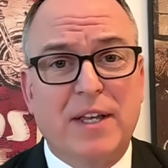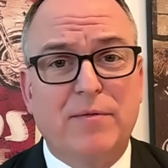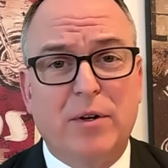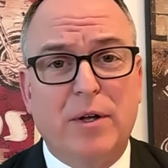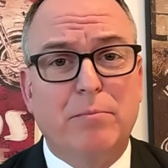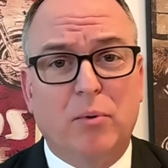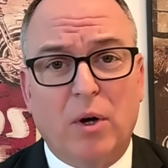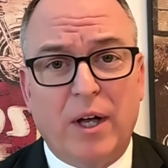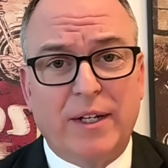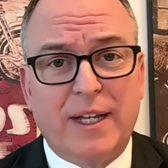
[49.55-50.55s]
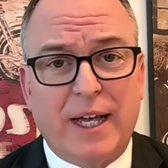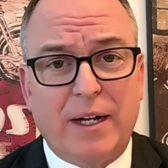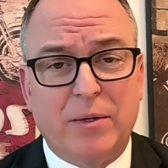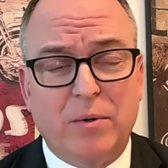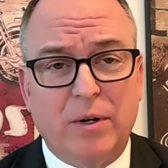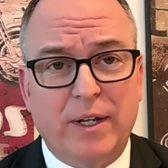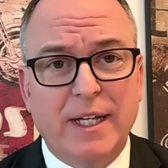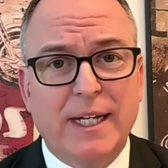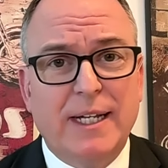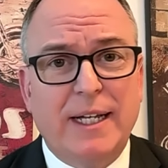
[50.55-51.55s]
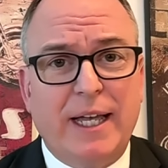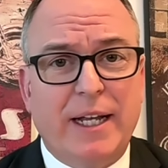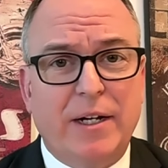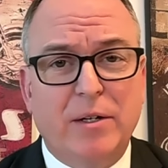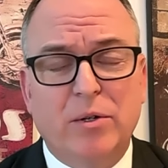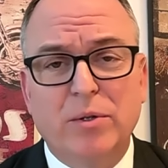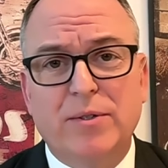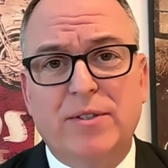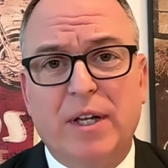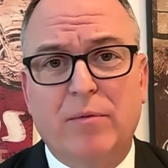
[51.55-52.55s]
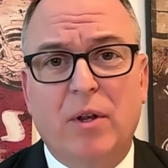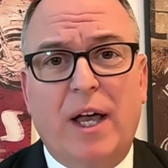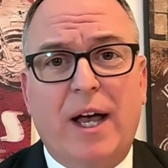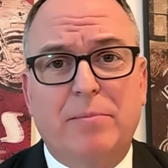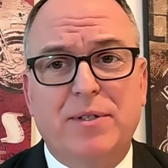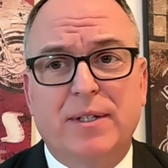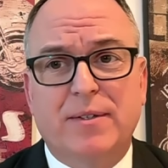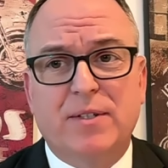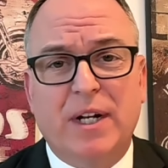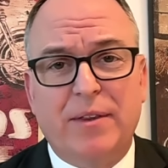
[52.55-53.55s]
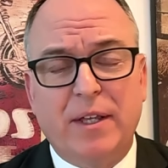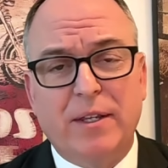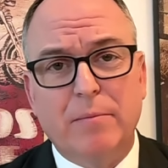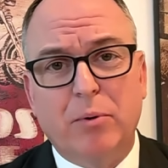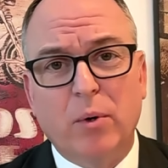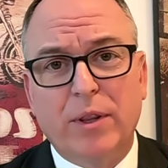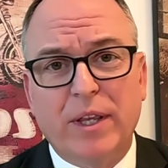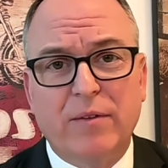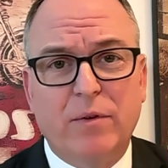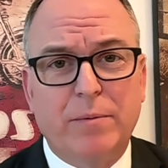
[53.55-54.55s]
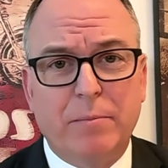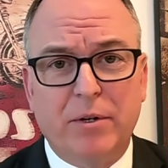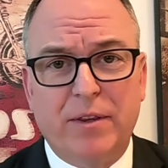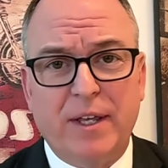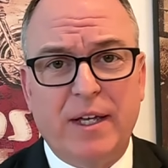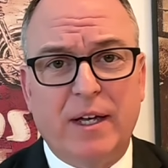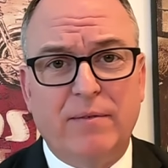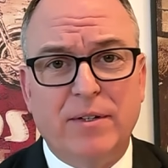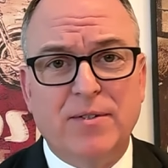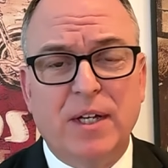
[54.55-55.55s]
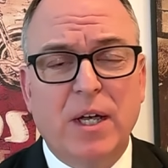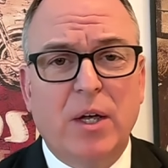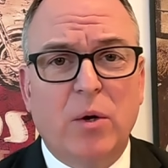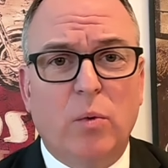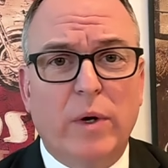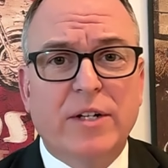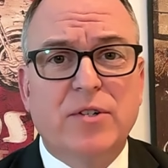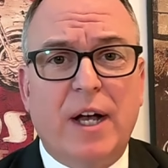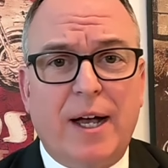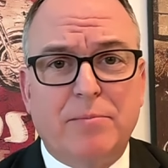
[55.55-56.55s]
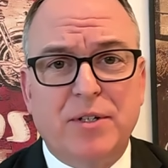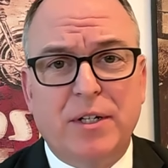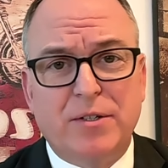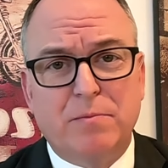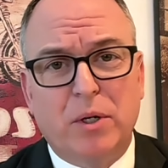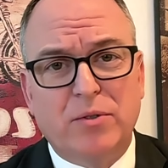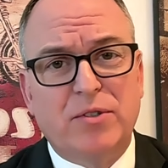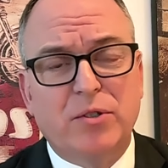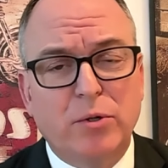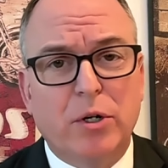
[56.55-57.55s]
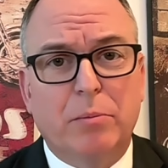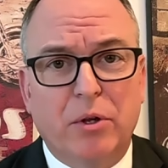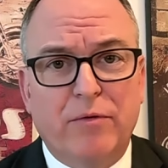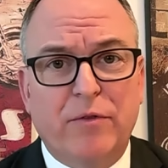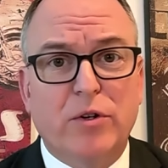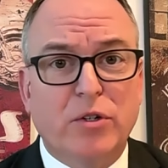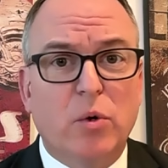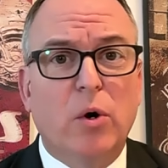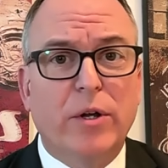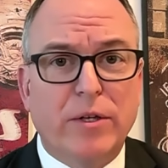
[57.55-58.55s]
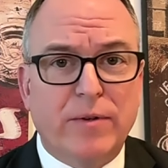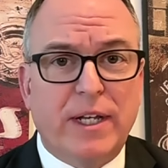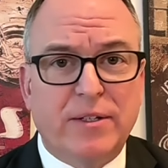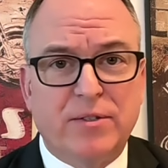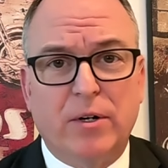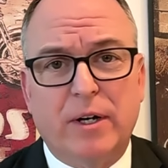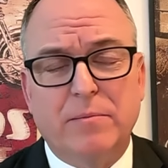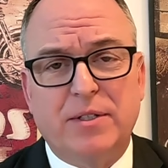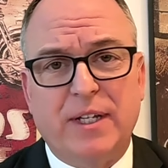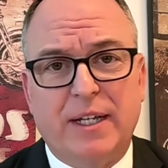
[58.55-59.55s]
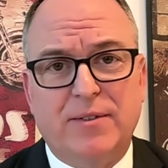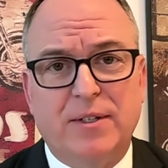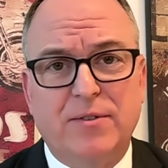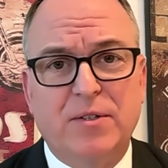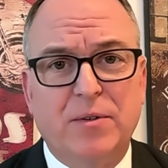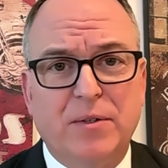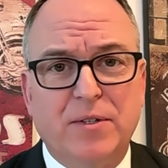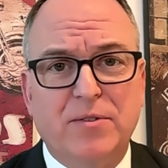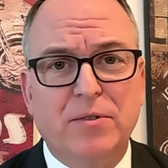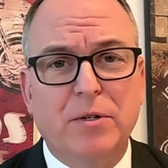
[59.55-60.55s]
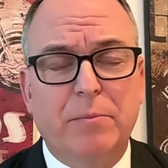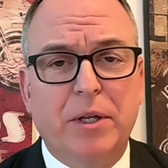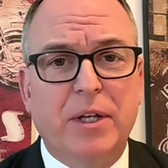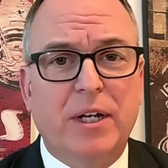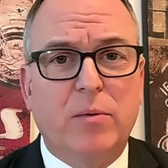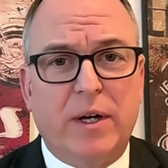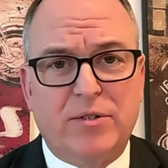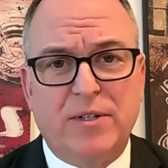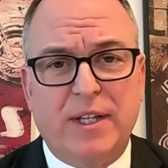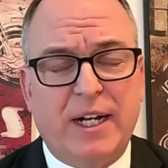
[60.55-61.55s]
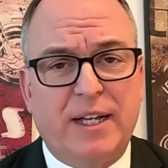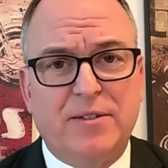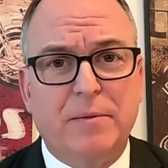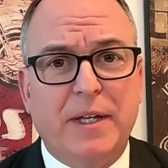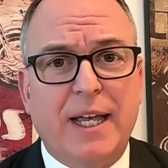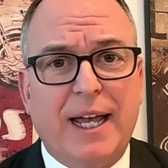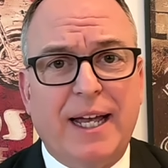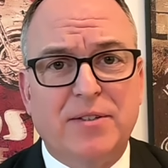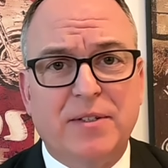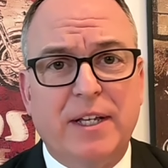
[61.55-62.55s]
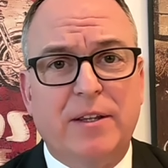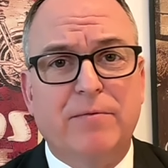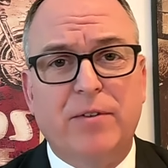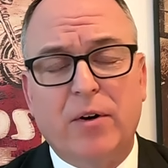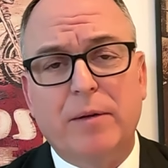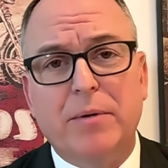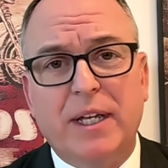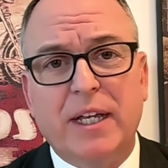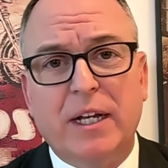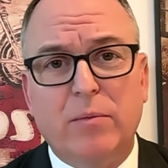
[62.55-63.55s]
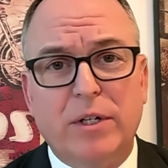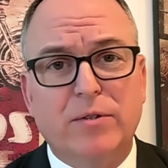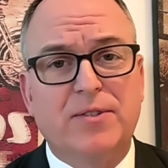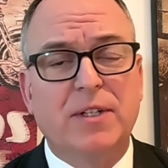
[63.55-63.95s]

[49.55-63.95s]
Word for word: is a very broad category, and it includes several options. And I think the important thing for people to think of is which option is most suitable for your unique circumstances. So there's a suitability question that has to be asked at the very beginning when you're